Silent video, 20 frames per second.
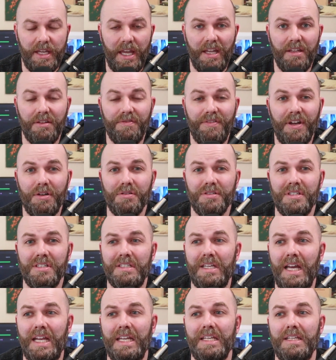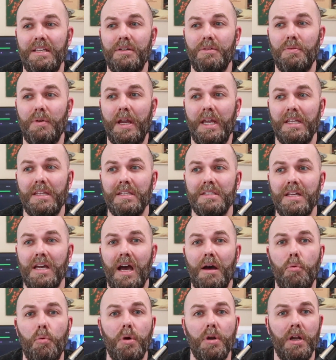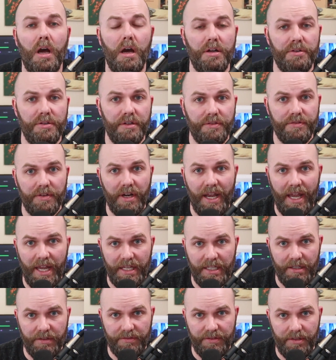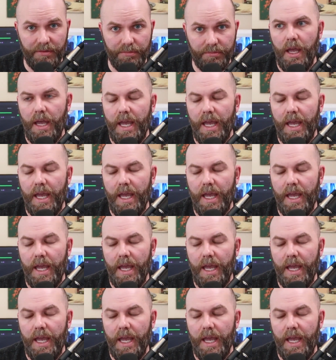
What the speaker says: and the Federal Society didn't rank in the top 100 for any of them.